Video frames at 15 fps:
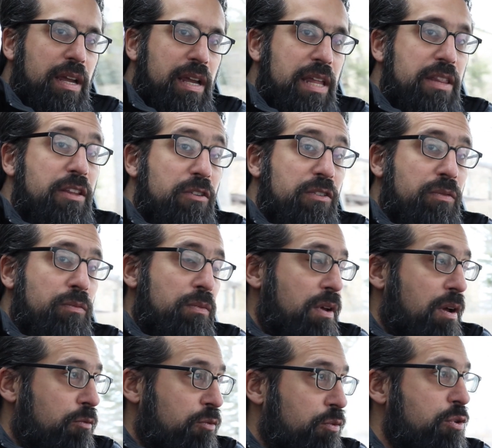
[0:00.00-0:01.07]
Again, there's
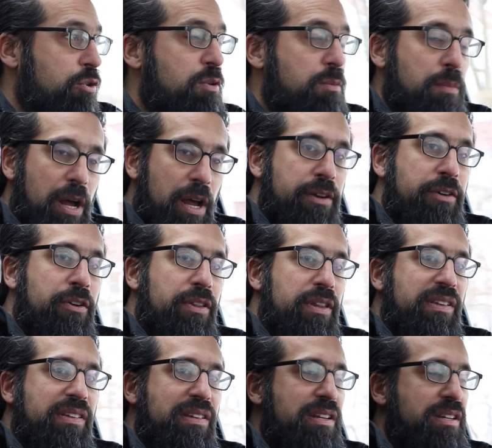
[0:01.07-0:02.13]
room under
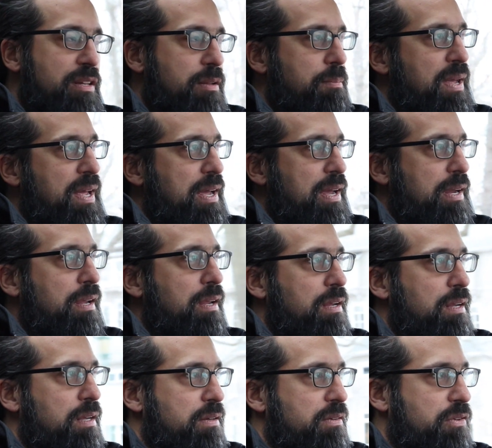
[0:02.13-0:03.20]
the seat in the back,
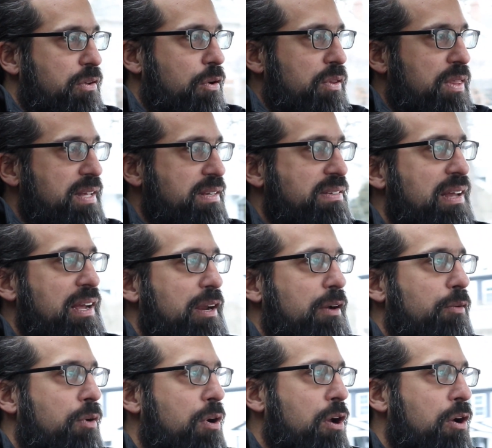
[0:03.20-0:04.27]
so that
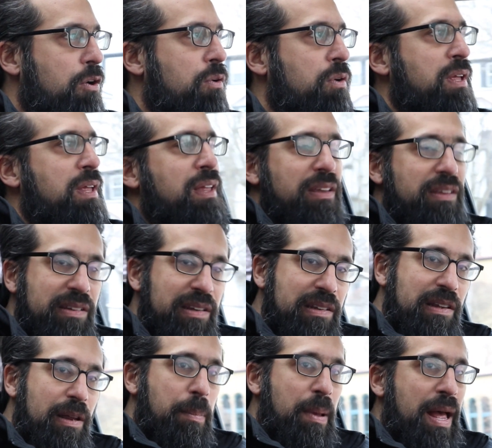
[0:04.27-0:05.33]
2nd row sits up